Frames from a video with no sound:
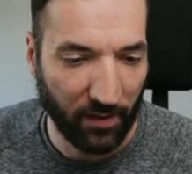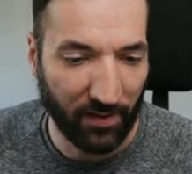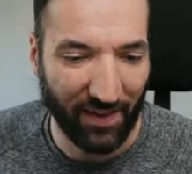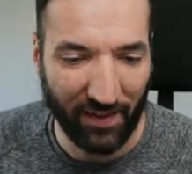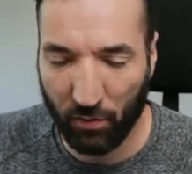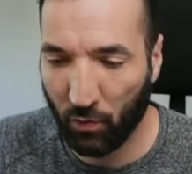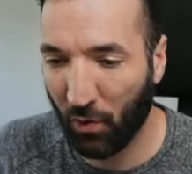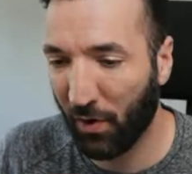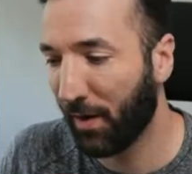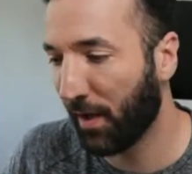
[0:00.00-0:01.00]

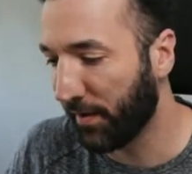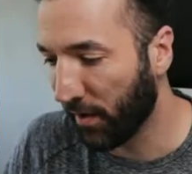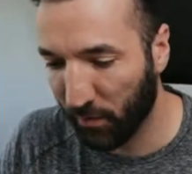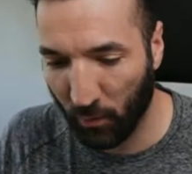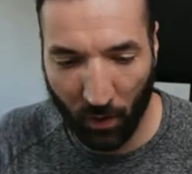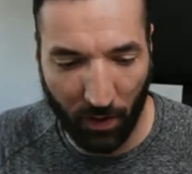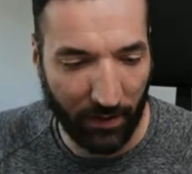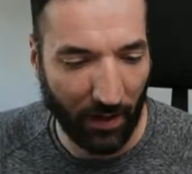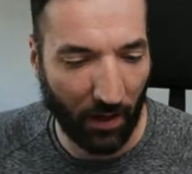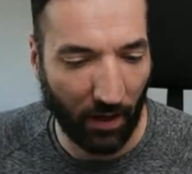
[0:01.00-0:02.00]
Z-score, another
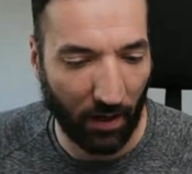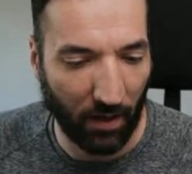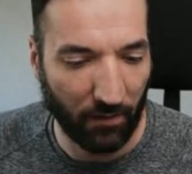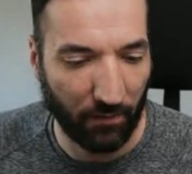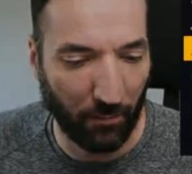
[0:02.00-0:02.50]
one of